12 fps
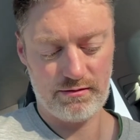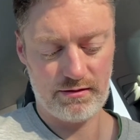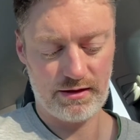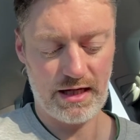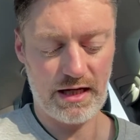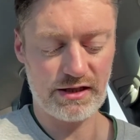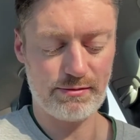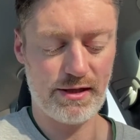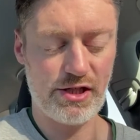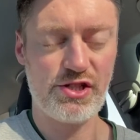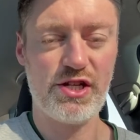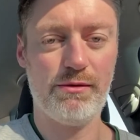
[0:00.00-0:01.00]
kale,
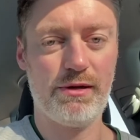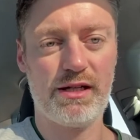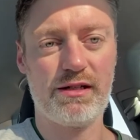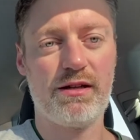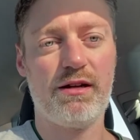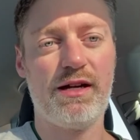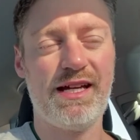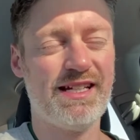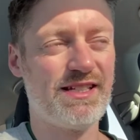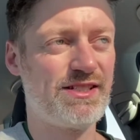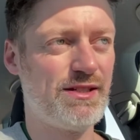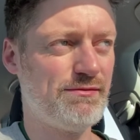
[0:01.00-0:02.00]
spinach, turmeric in a
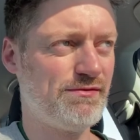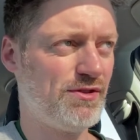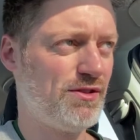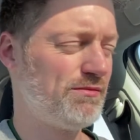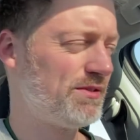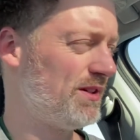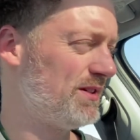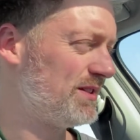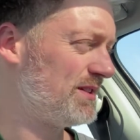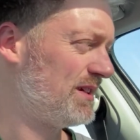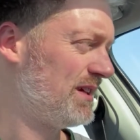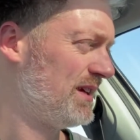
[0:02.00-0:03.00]
soup form, so
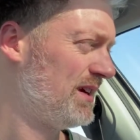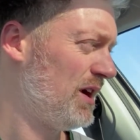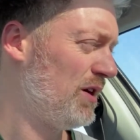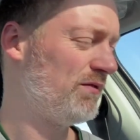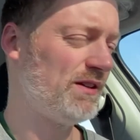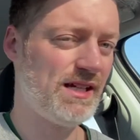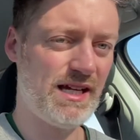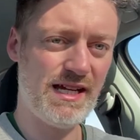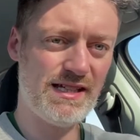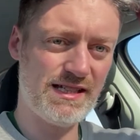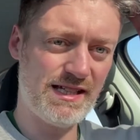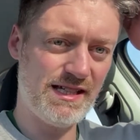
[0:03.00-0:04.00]
it's hopefully
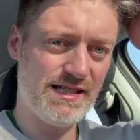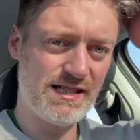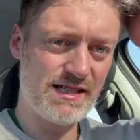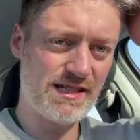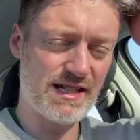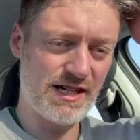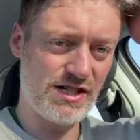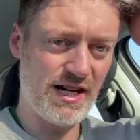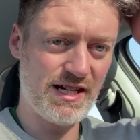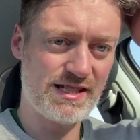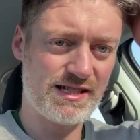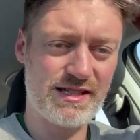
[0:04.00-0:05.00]
easy to
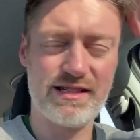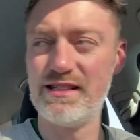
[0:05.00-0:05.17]
digest,